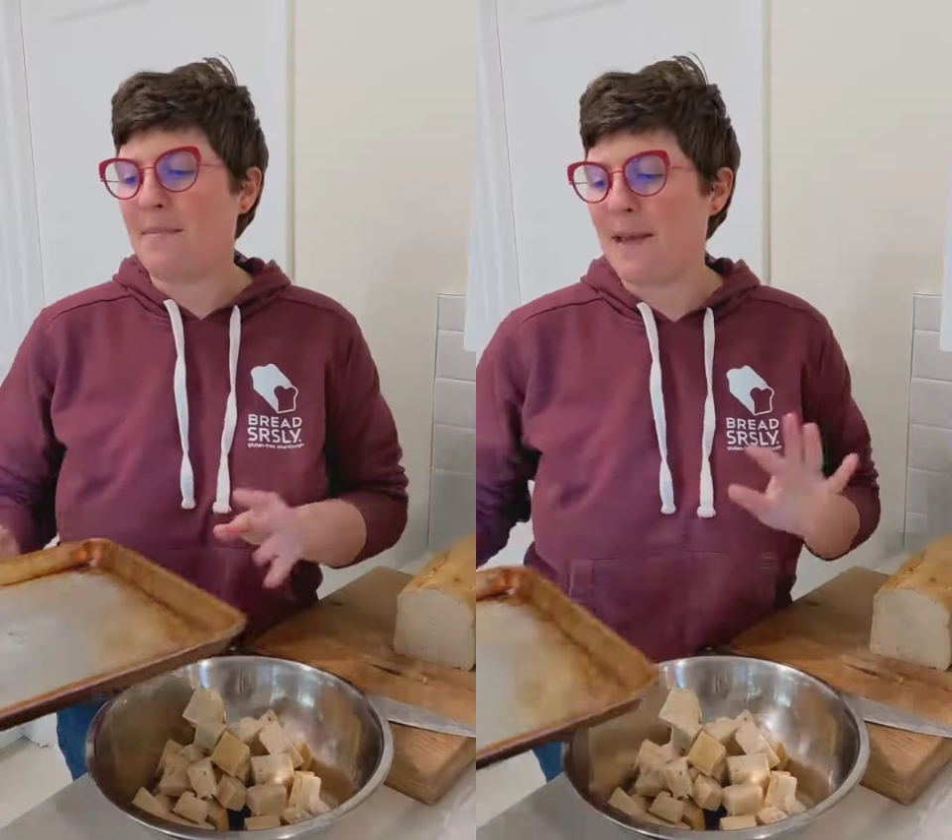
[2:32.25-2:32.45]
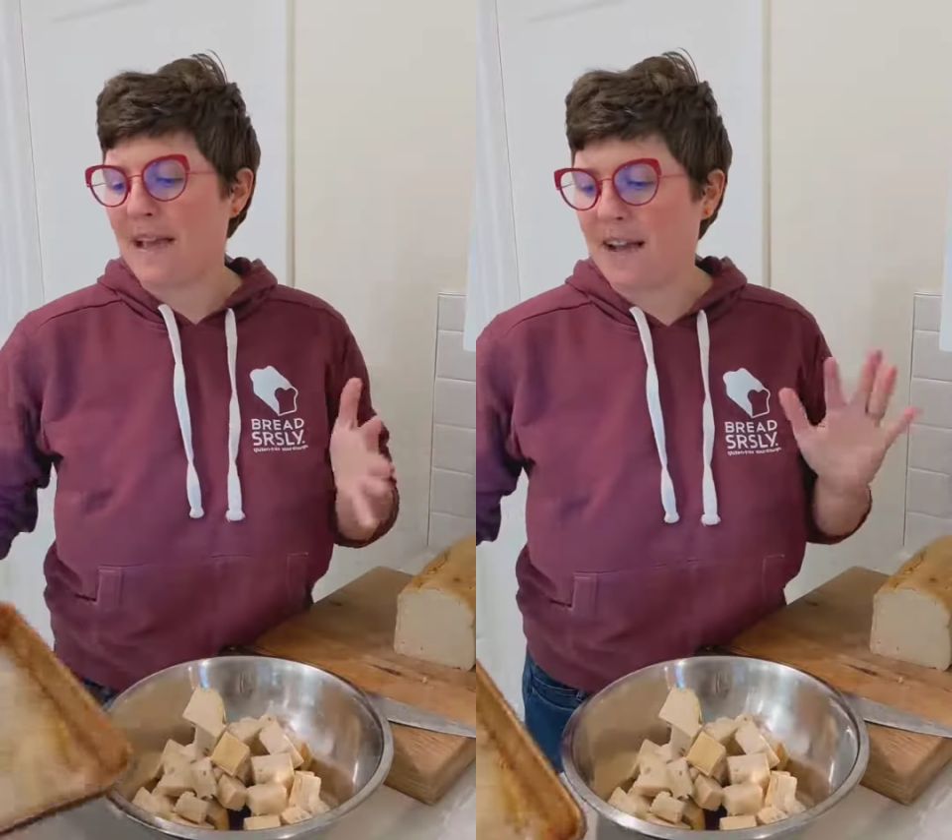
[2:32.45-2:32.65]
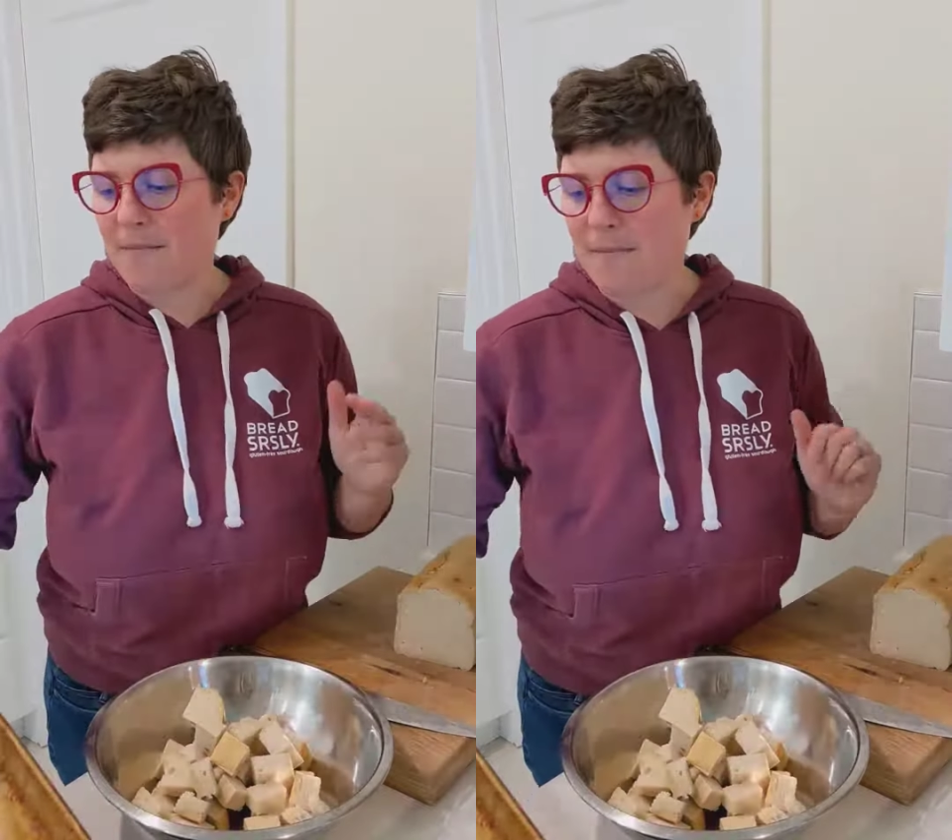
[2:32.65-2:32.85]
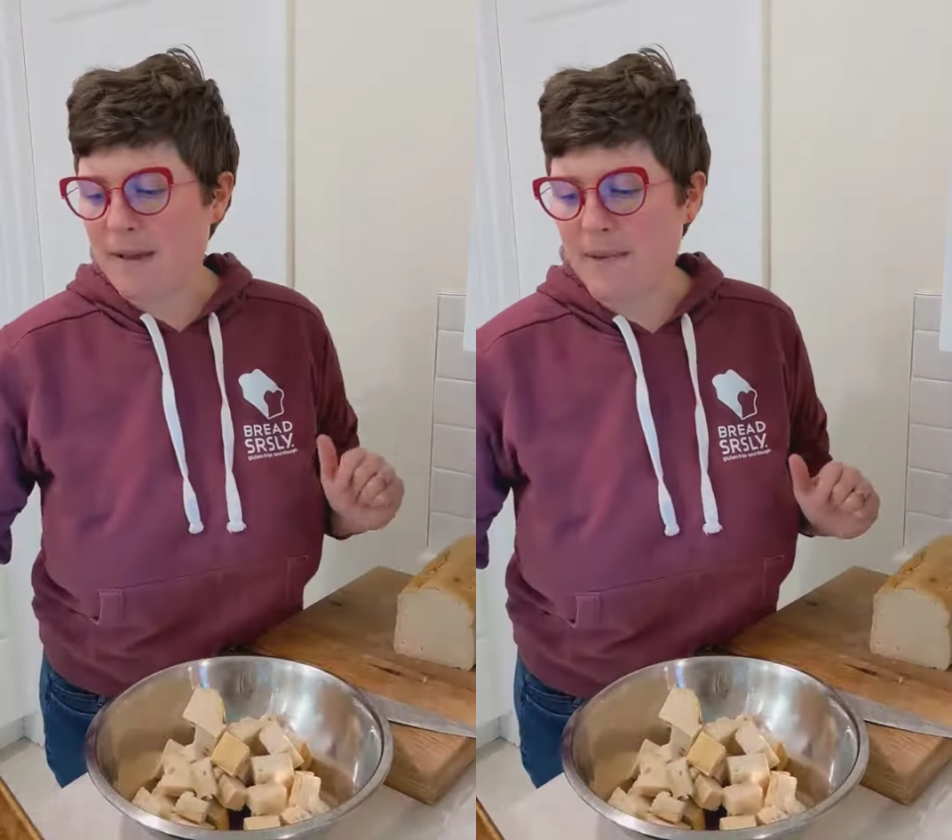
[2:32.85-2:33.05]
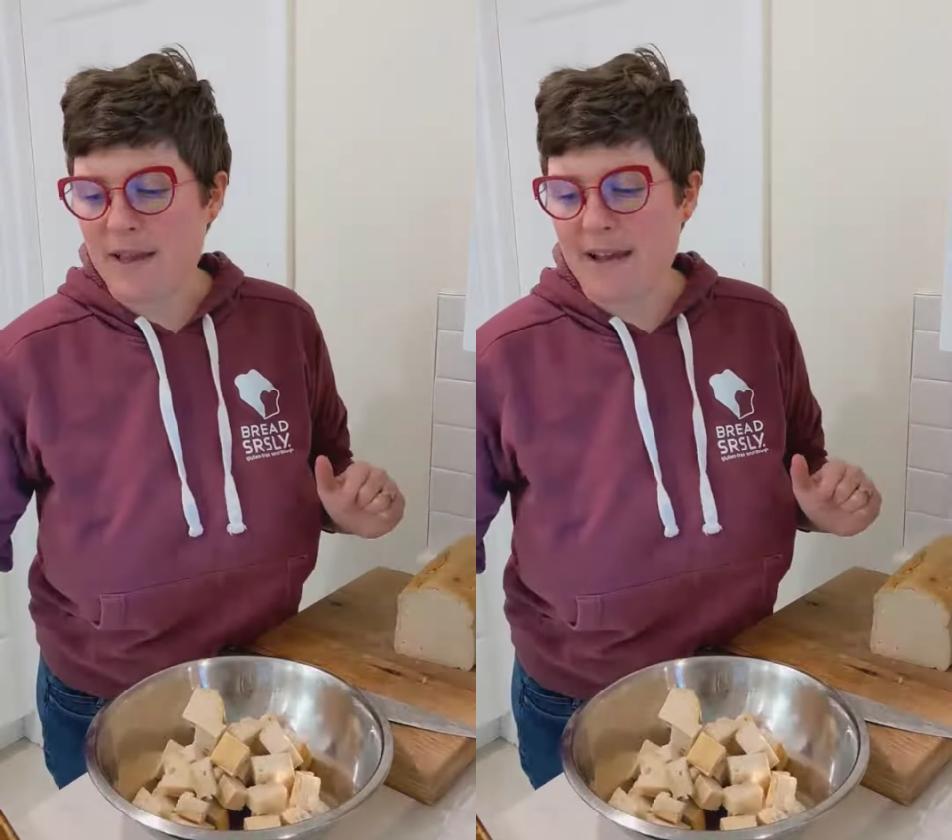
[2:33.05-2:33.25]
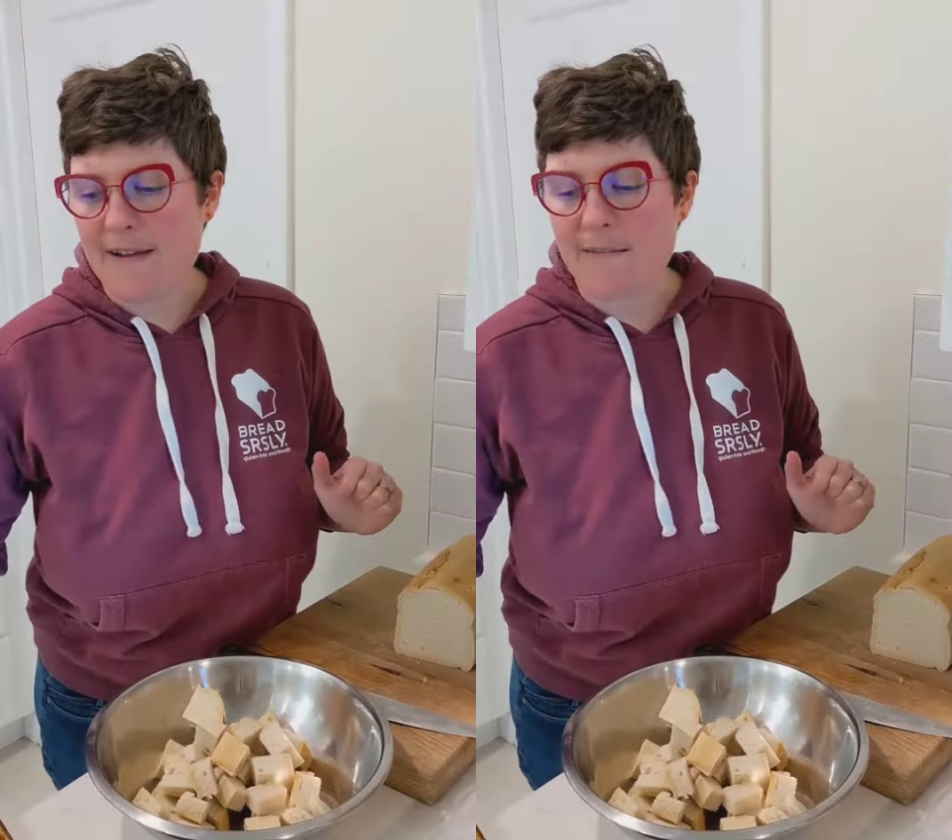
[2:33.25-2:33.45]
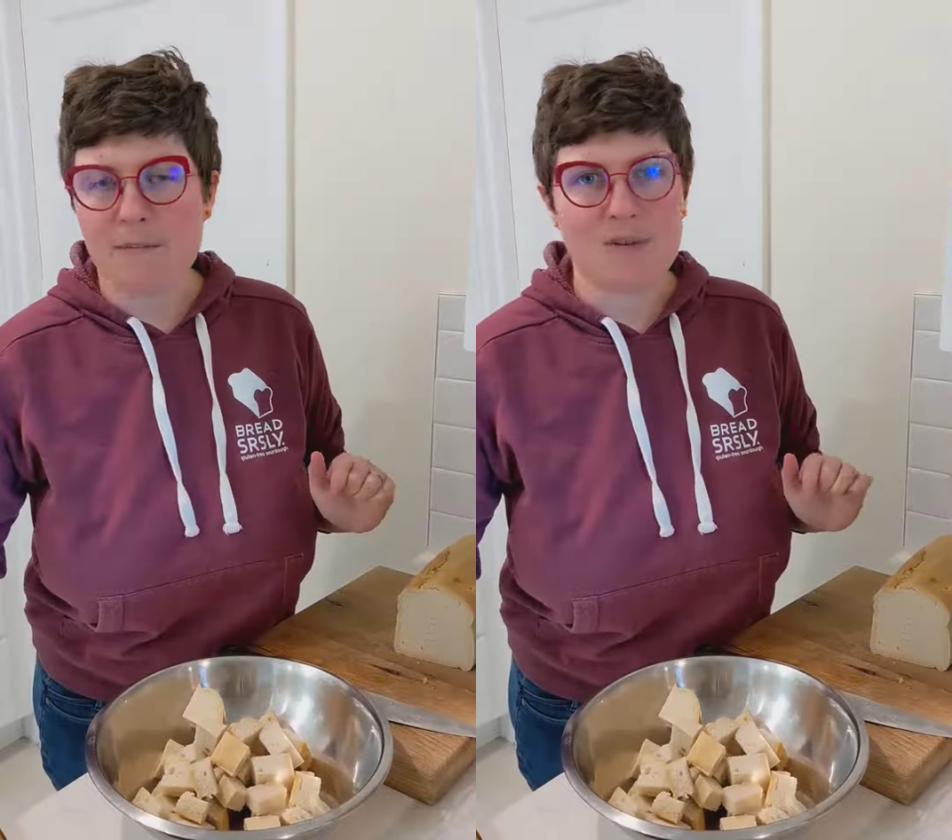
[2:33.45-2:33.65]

bake them maybe at